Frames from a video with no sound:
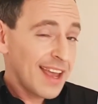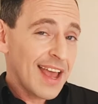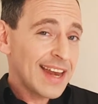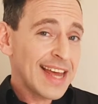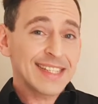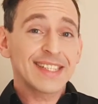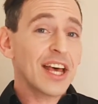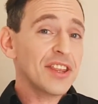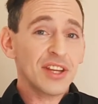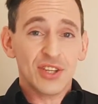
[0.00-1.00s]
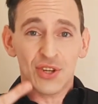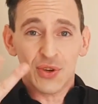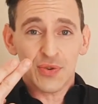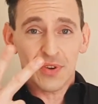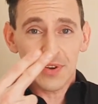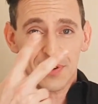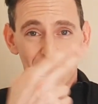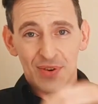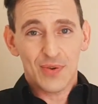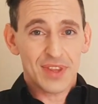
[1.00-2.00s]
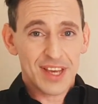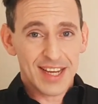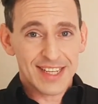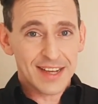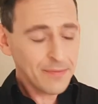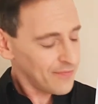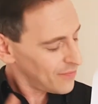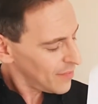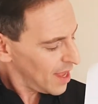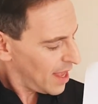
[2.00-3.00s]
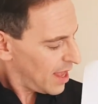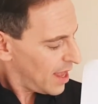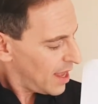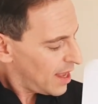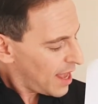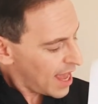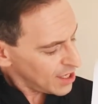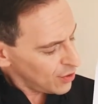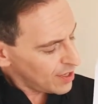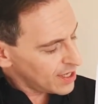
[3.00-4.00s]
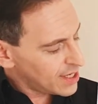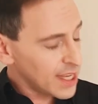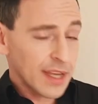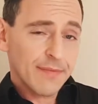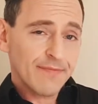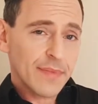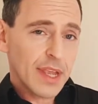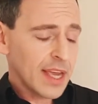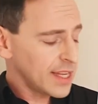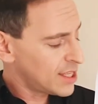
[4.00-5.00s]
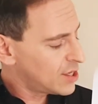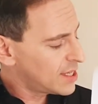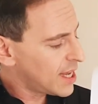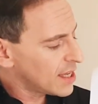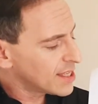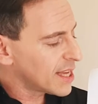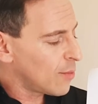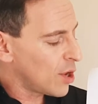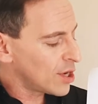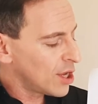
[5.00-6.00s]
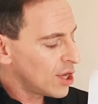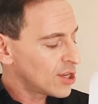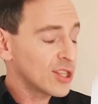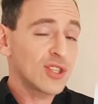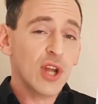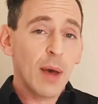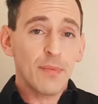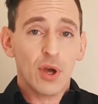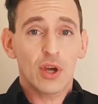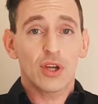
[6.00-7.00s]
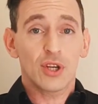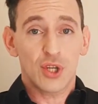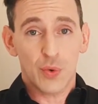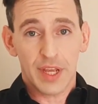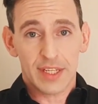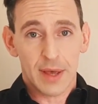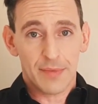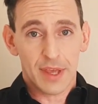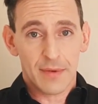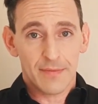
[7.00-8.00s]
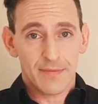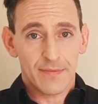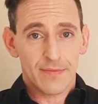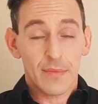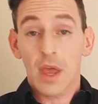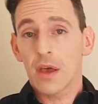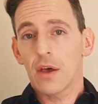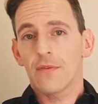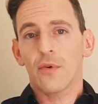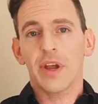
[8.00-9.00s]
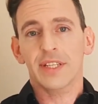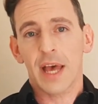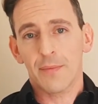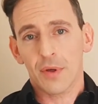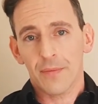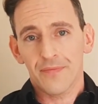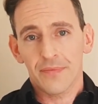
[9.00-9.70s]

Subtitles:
It has nothing to do with cutting. As you can see, it is to tell someone to stop doing something. For example,